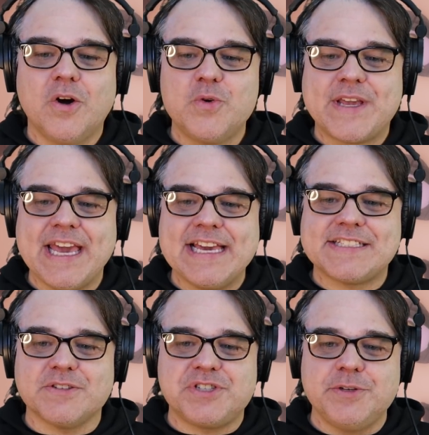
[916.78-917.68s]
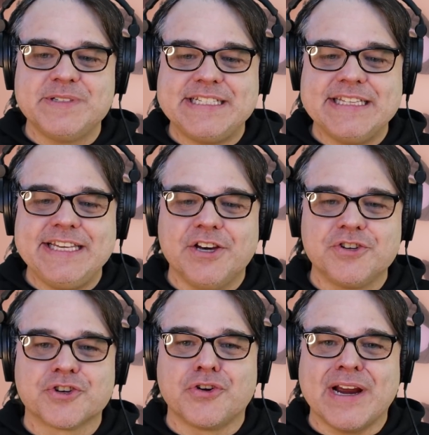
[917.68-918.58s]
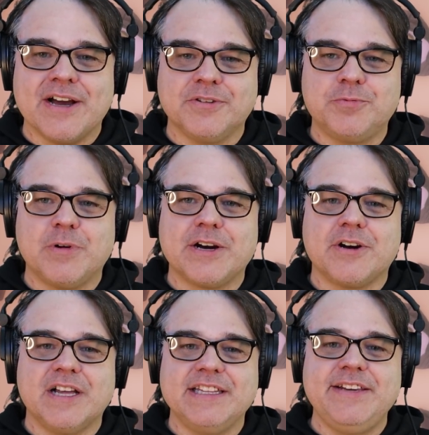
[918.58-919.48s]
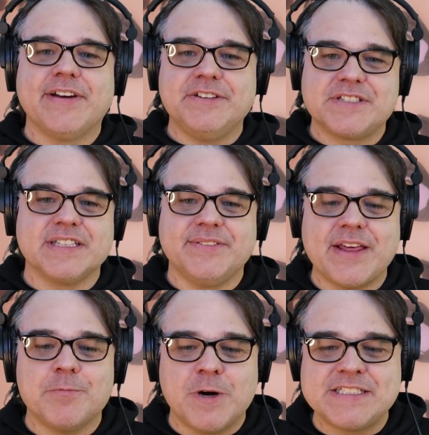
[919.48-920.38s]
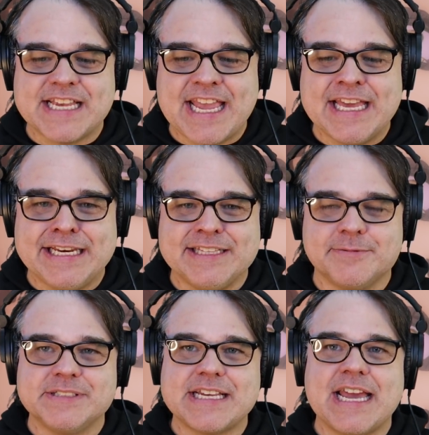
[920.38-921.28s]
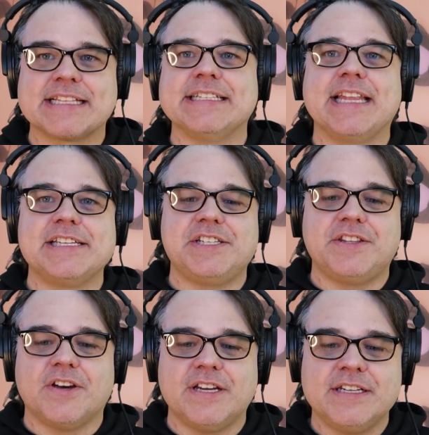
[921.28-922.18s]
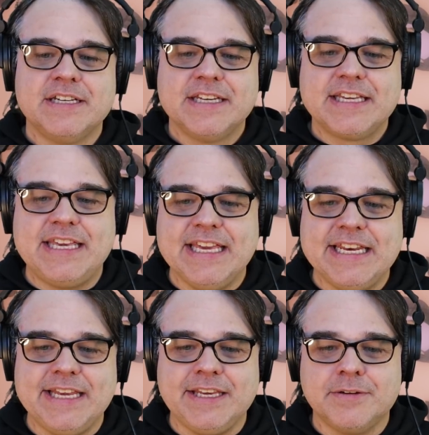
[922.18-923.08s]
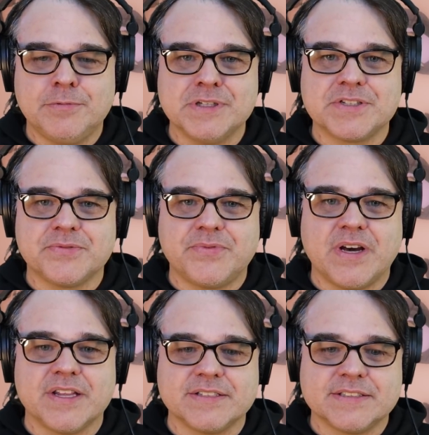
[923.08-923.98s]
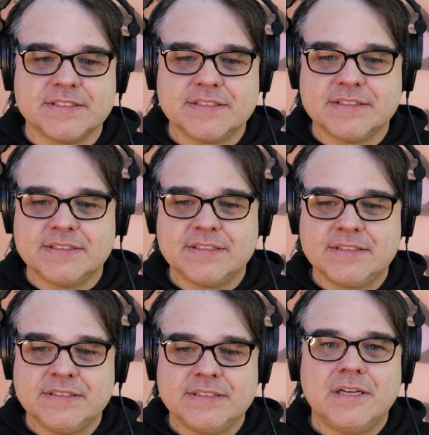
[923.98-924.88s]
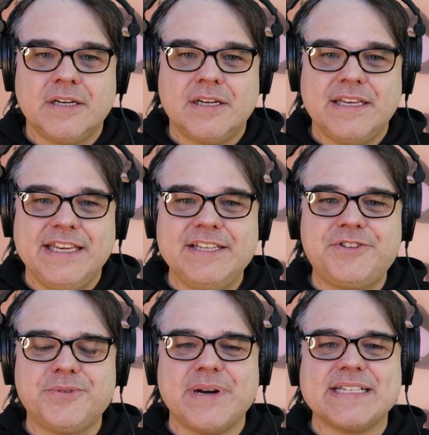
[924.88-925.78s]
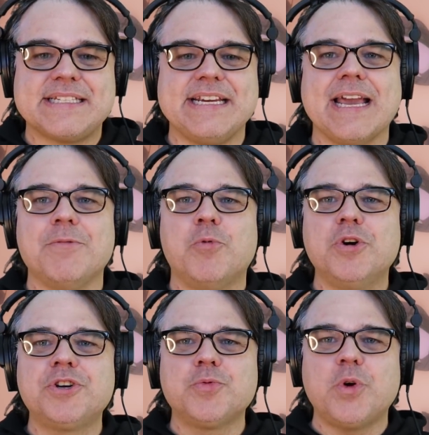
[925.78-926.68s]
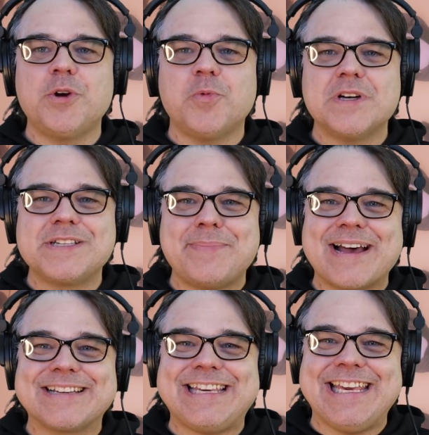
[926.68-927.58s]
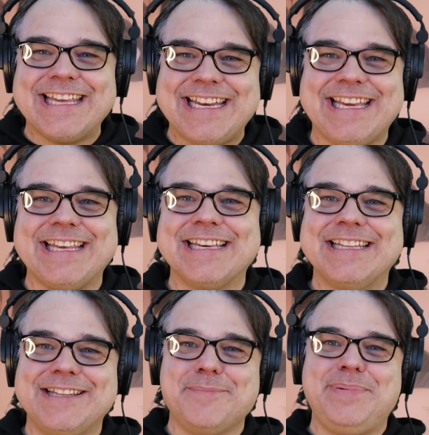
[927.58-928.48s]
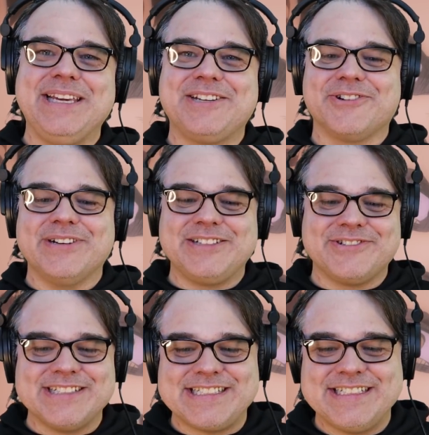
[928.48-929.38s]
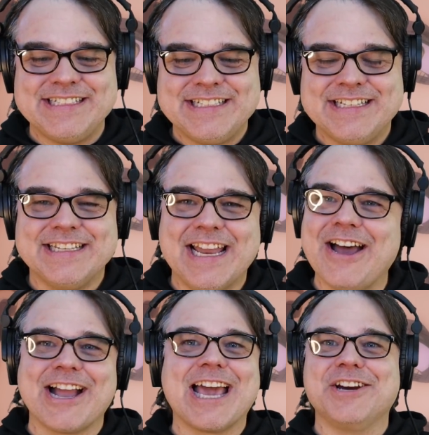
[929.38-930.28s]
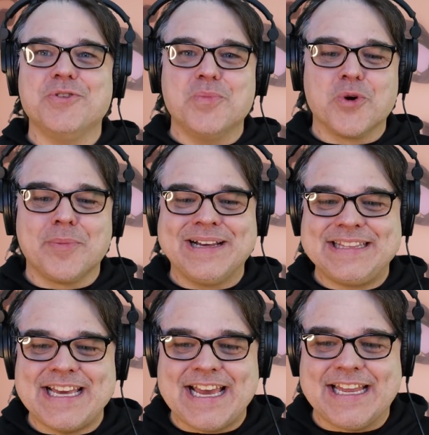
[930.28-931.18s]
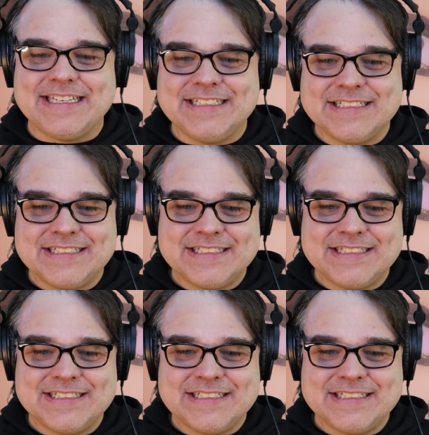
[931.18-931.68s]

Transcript: Okay, so she was in the underground where Levi used to live. That was Annie that was acting like she thought Kenny was her father. Interesting. I wonder what it was about Kenny that piqued her interest. Now I got to know more about that.